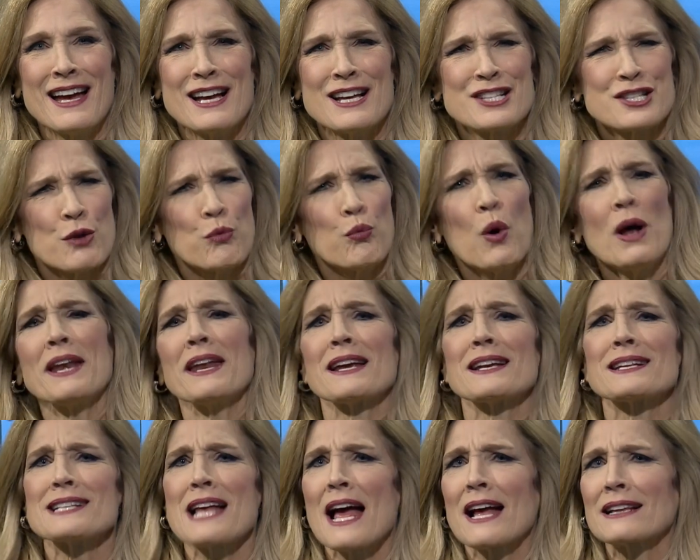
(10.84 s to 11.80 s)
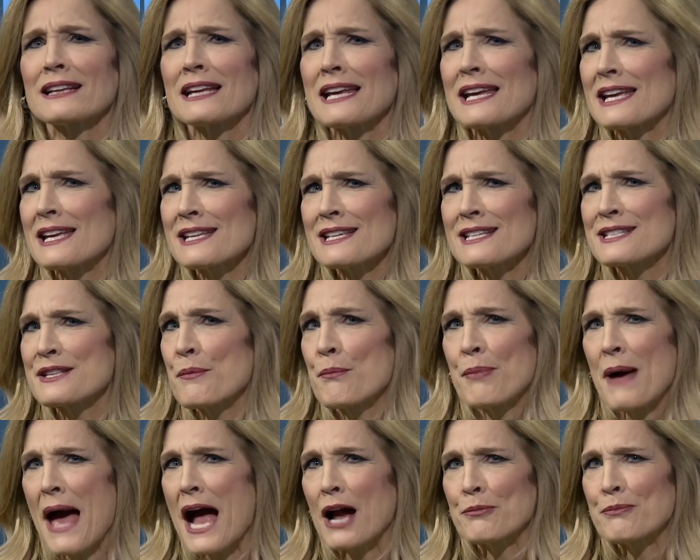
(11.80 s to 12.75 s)
So what exactly is the
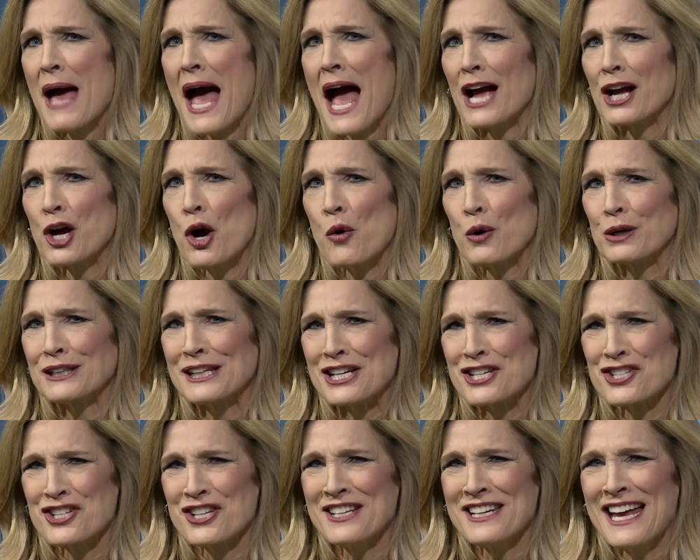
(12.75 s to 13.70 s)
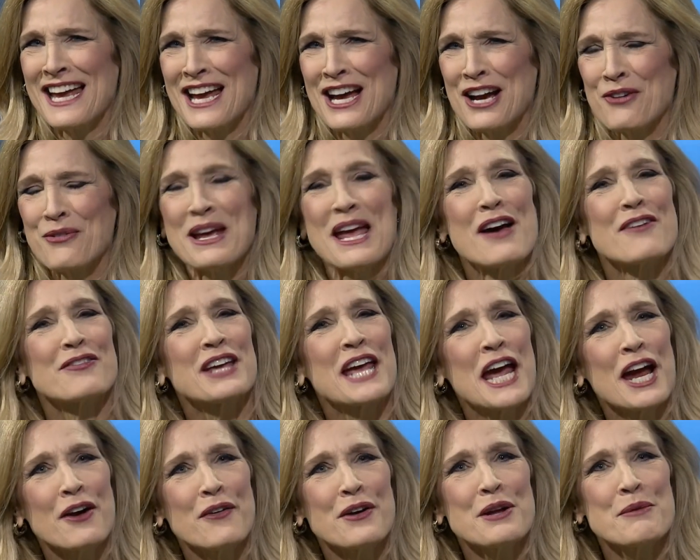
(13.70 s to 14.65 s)
Backpack Coalition? We have
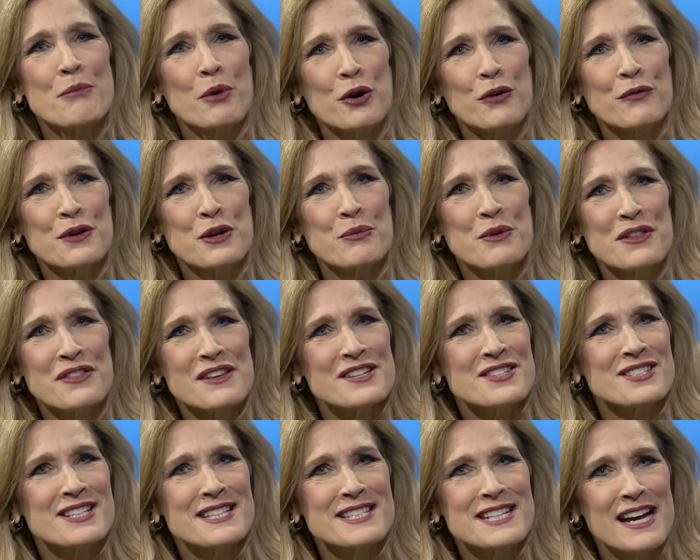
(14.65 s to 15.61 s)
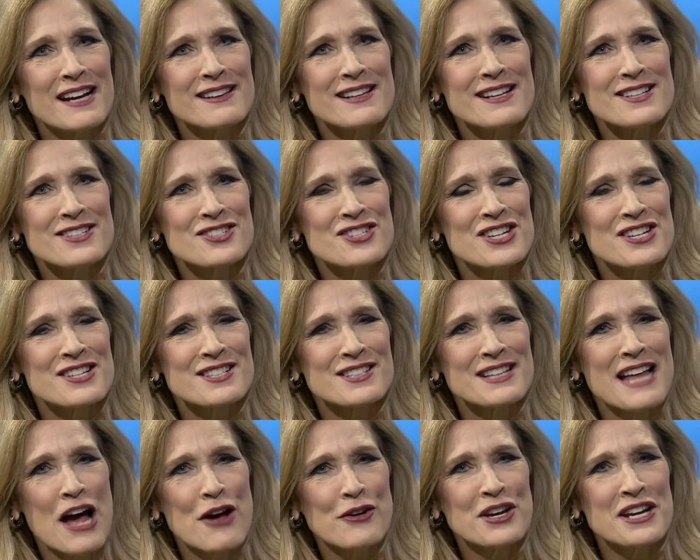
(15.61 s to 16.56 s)
Kari Murphy with us to tell us. She is
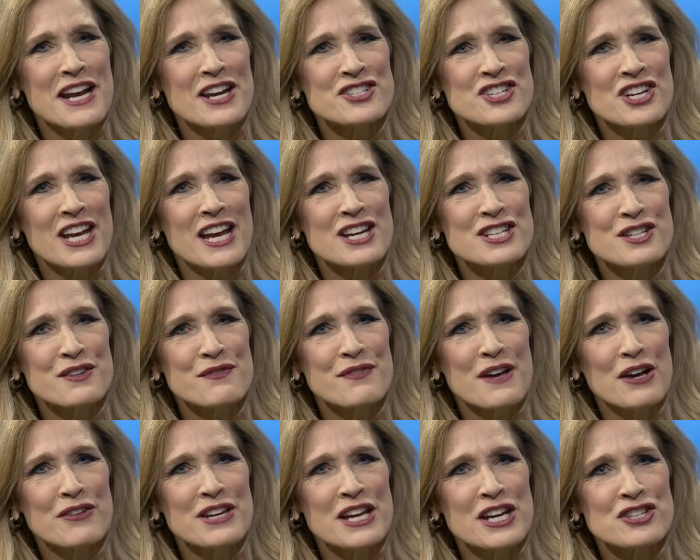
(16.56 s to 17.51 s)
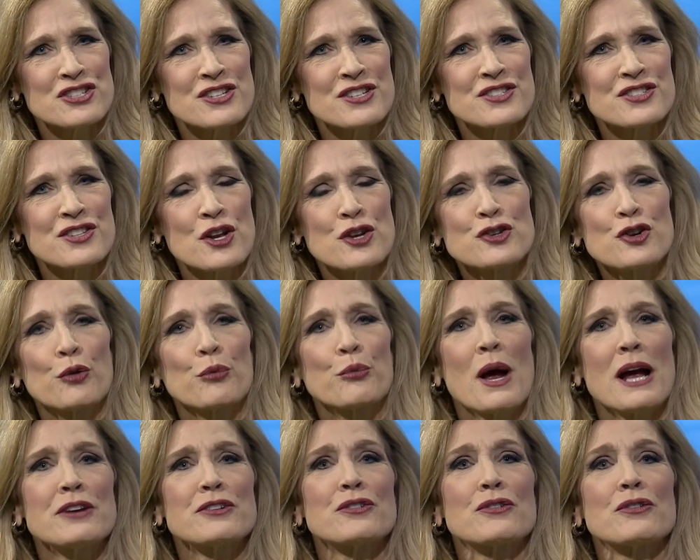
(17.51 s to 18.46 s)
Loudoun Education Foundation's
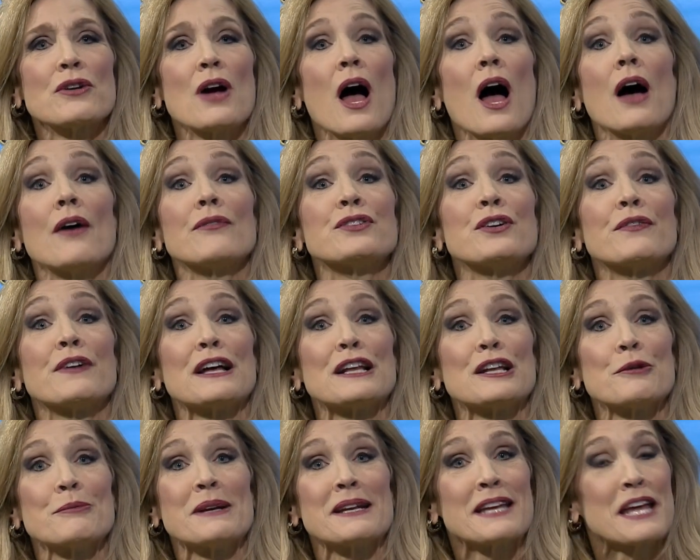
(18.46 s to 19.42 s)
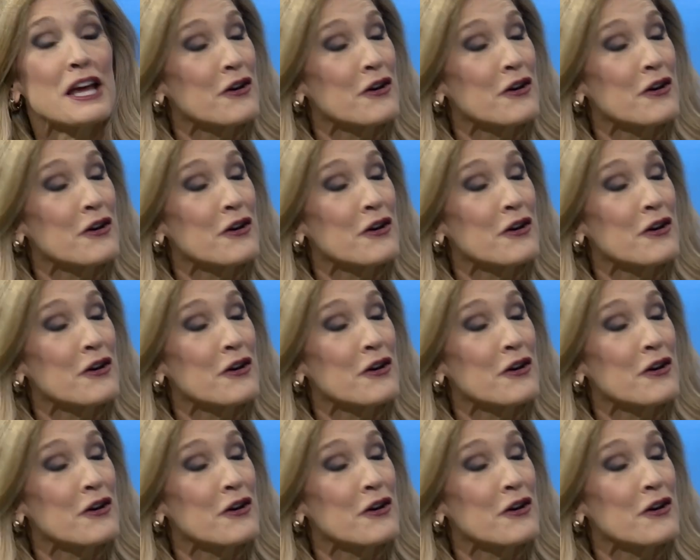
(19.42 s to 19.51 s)
Director of Development.